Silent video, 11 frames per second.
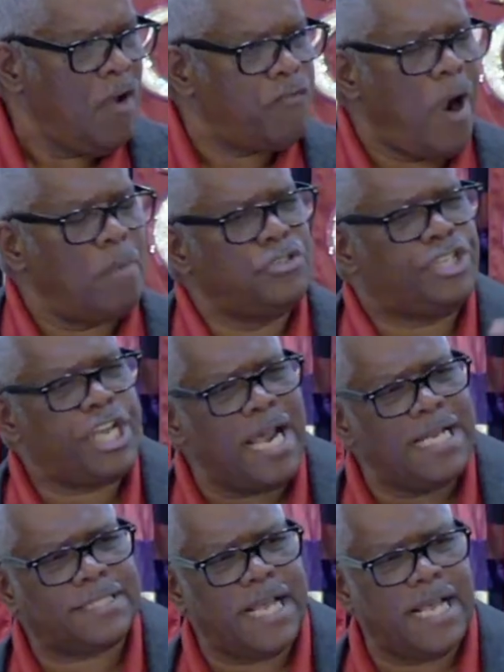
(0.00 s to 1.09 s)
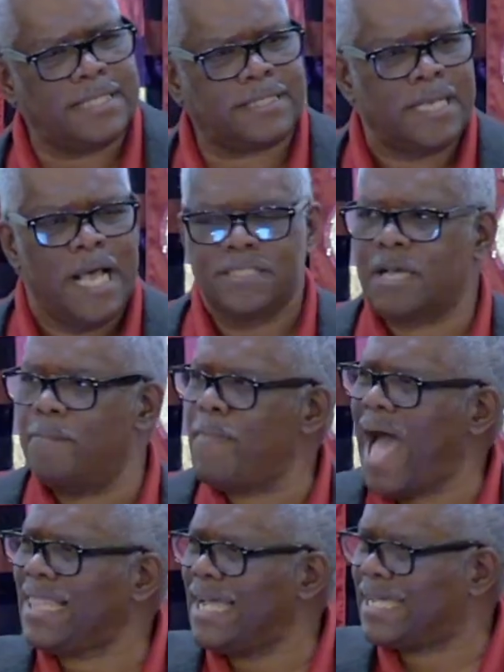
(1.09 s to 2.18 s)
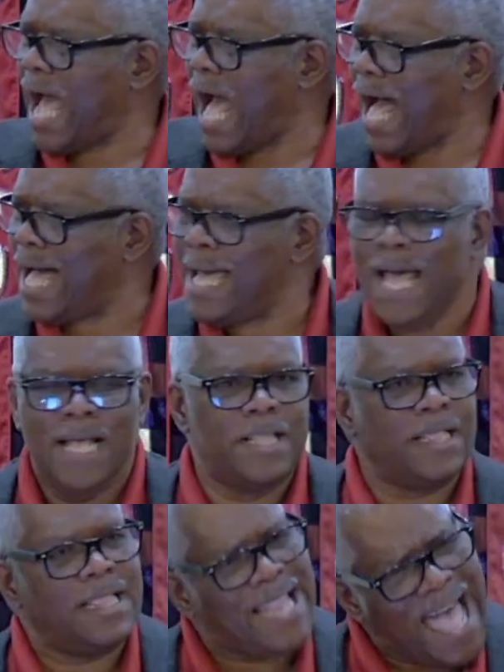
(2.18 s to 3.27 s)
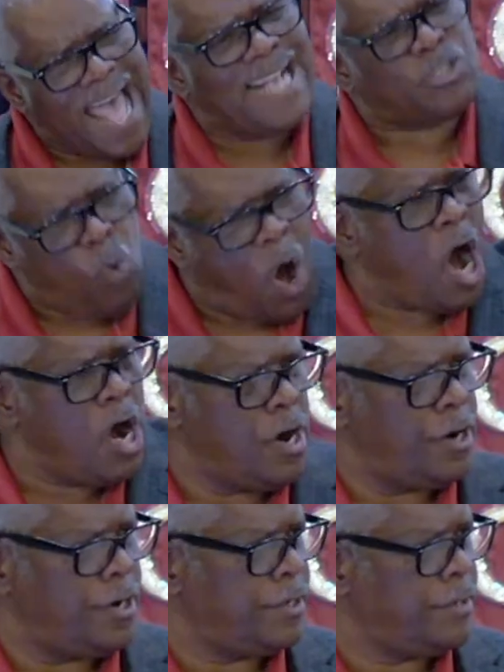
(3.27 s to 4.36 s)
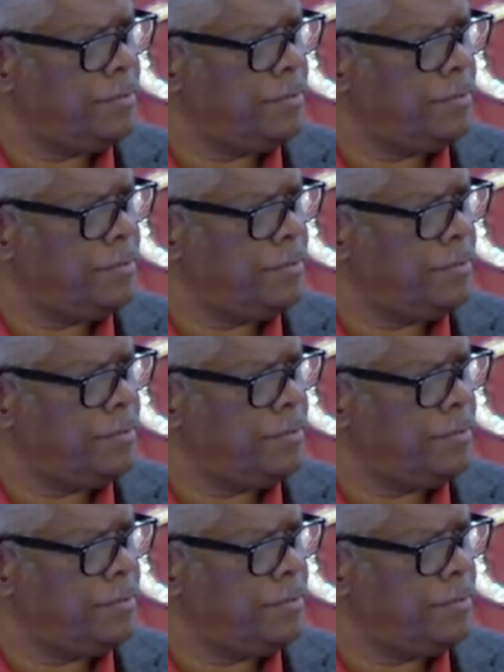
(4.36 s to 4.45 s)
from Genesis to Malachi, the last word